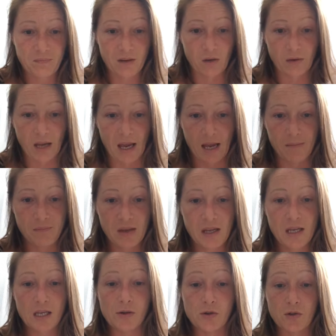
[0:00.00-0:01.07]
Okay?
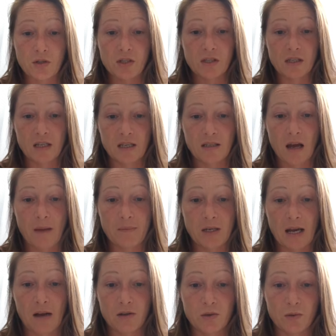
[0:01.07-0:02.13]
He's recently adopted
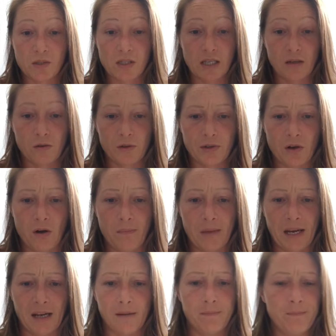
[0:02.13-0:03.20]
out to a single adult
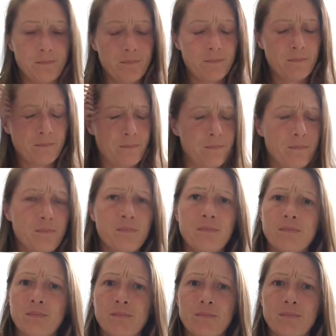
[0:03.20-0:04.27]
man.
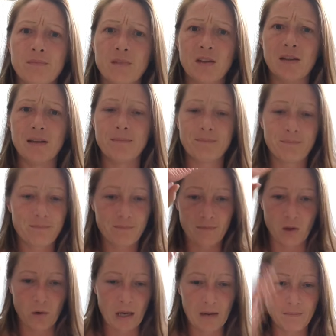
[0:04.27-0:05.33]
Didn't it?
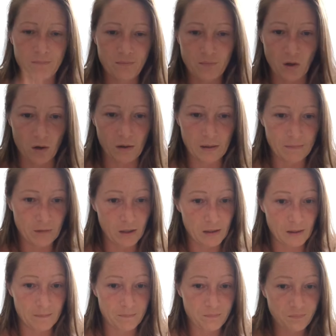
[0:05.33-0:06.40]
Okay. All right. It,
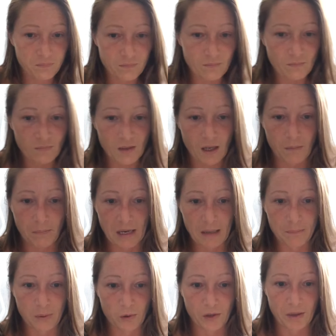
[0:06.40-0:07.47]
it.
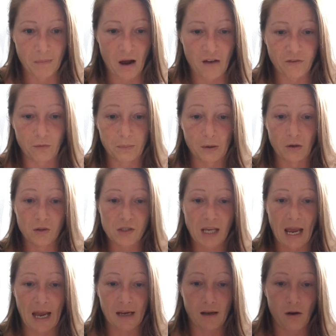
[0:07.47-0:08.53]
Man pulled him off of
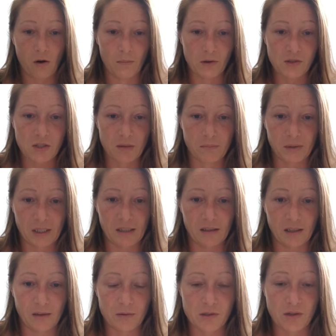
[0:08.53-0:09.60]
Prozac almost
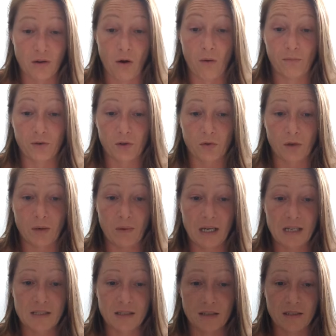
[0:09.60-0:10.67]
completely. He was in the home for three
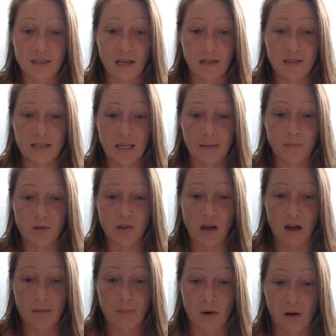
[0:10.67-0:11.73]
weeks, then decided to take him to the
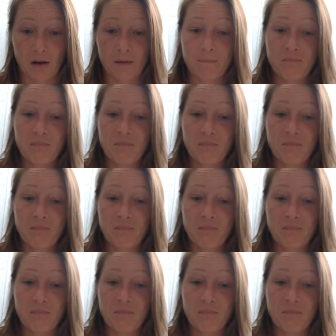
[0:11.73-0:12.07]
dog park.